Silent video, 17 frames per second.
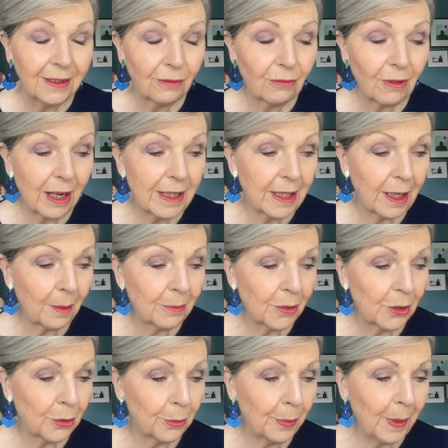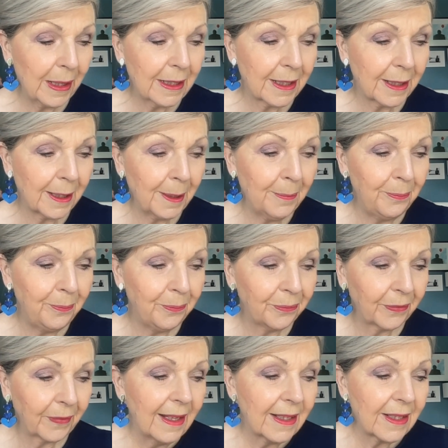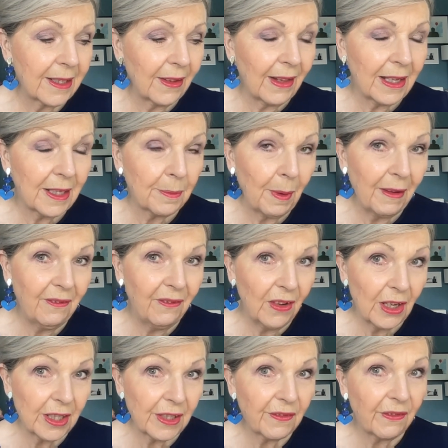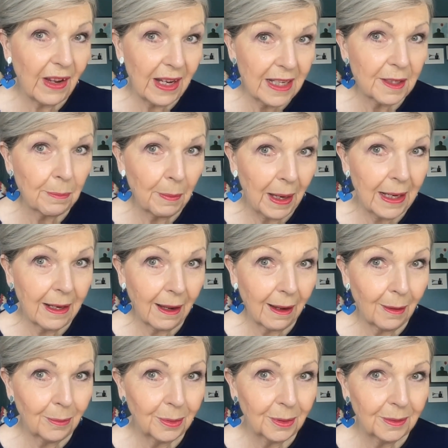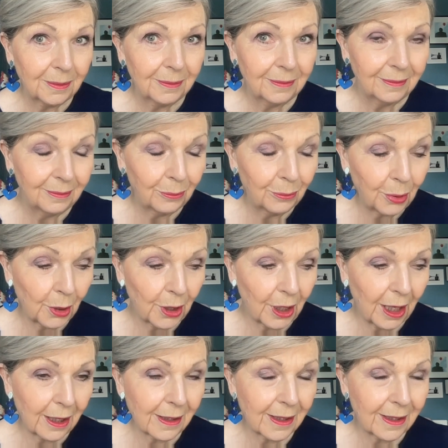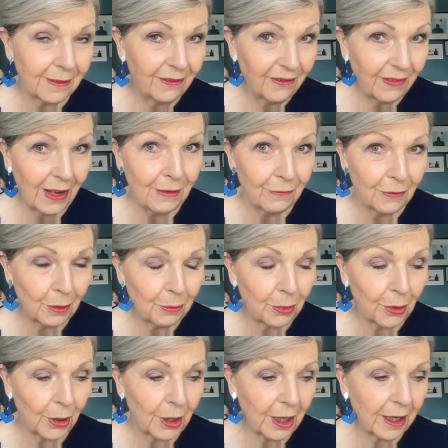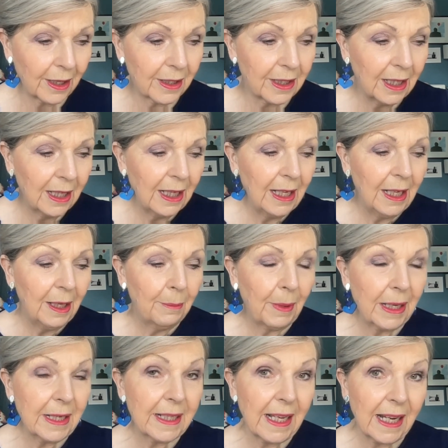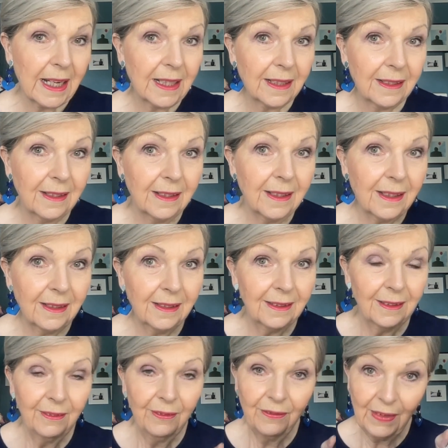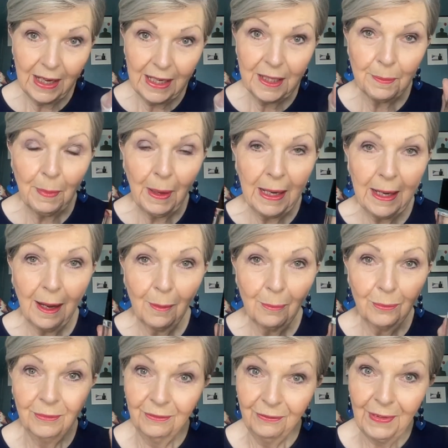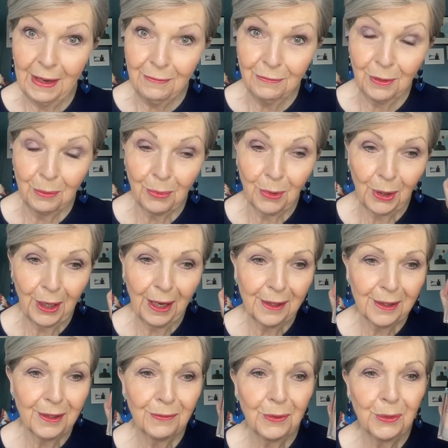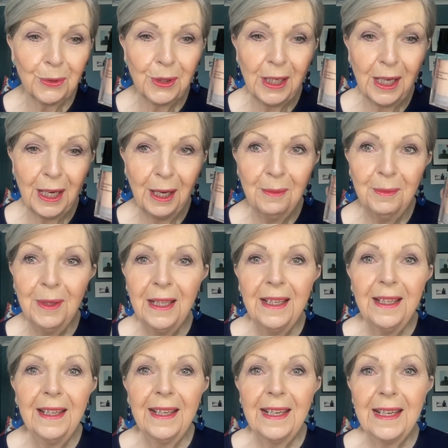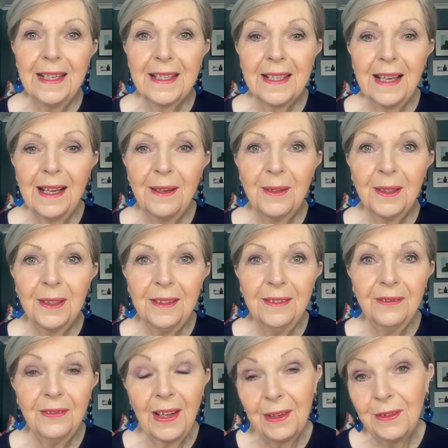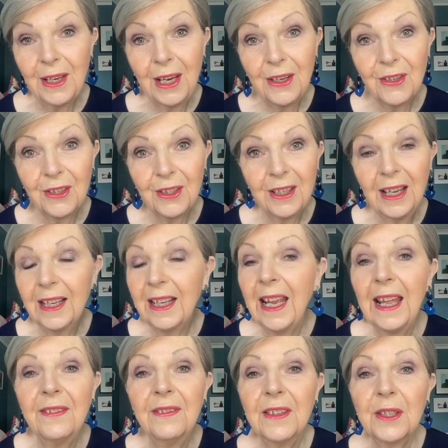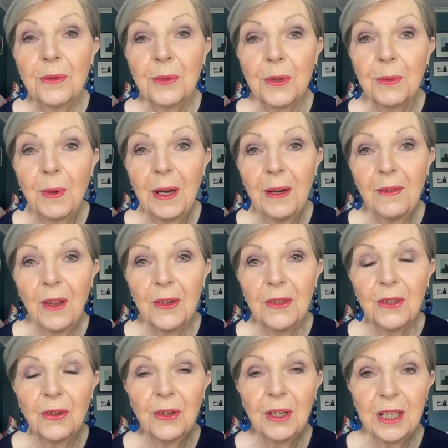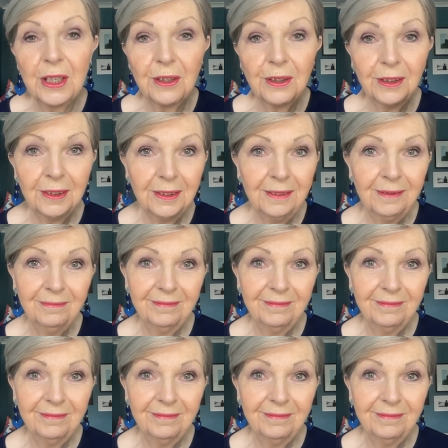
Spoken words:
right up until bedtime. So that's my first face makeup product, favourite product. My second face makeup favourite product of all time is our foundation. Again, this was one of those critical